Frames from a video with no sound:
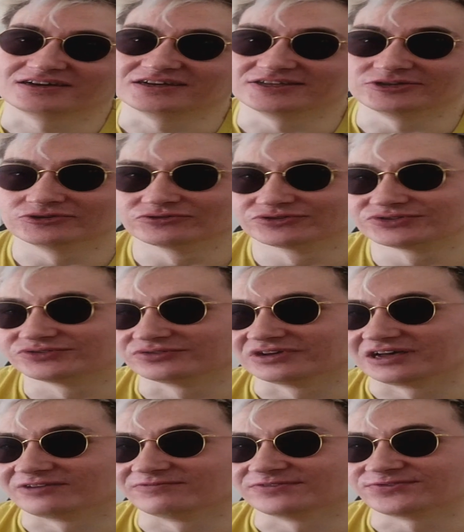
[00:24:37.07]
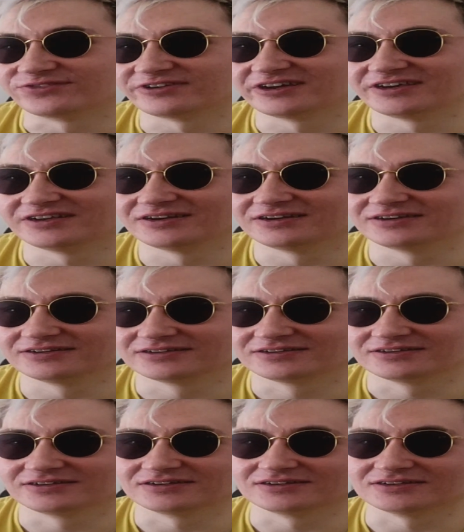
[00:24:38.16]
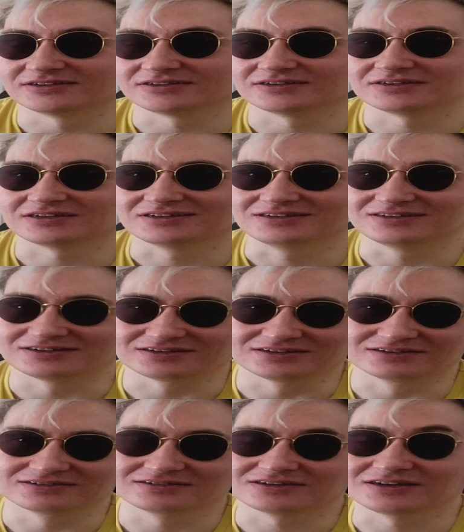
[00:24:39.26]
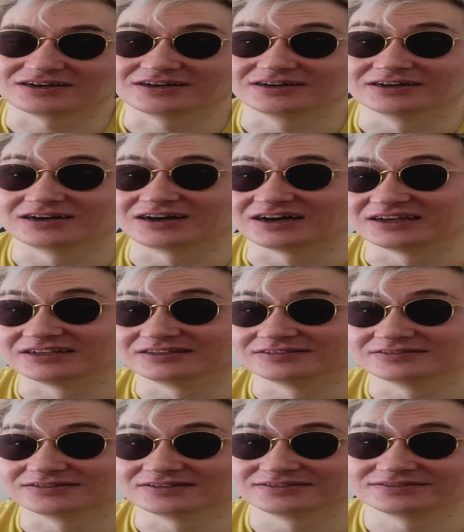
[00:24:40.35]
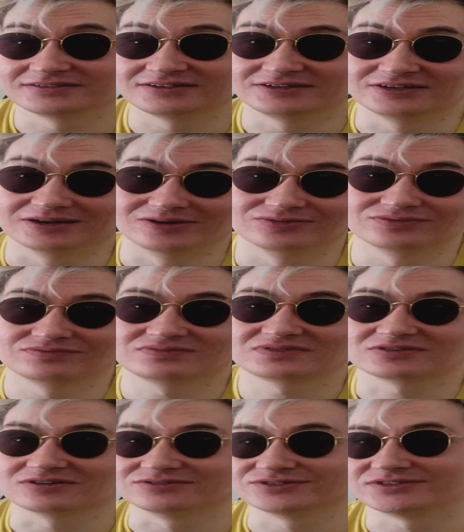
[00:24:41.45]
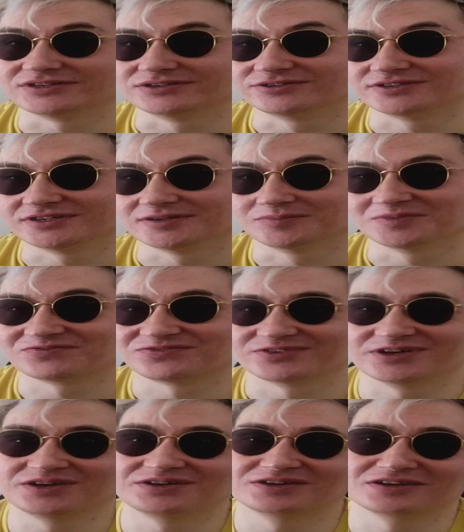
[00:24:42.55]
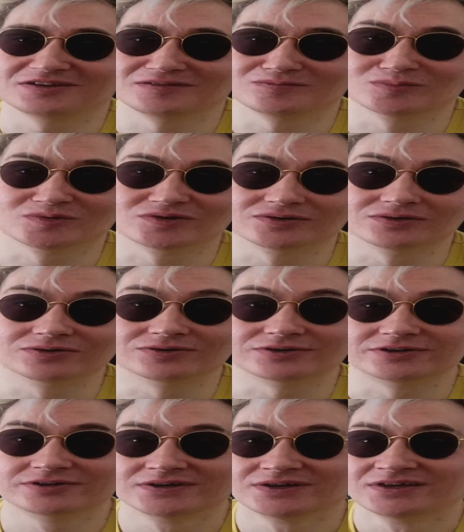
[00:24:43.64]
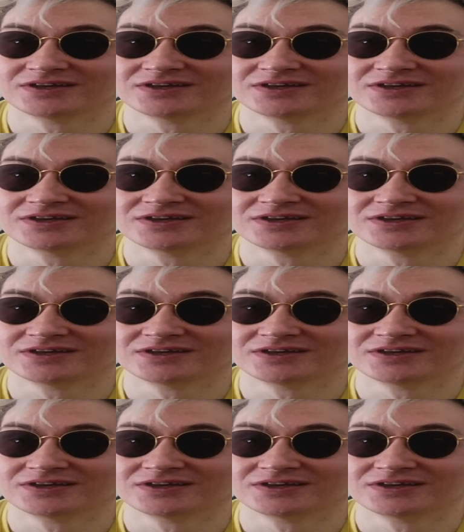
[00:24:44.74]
I used to have a friend and I don't consider him a friend anymore.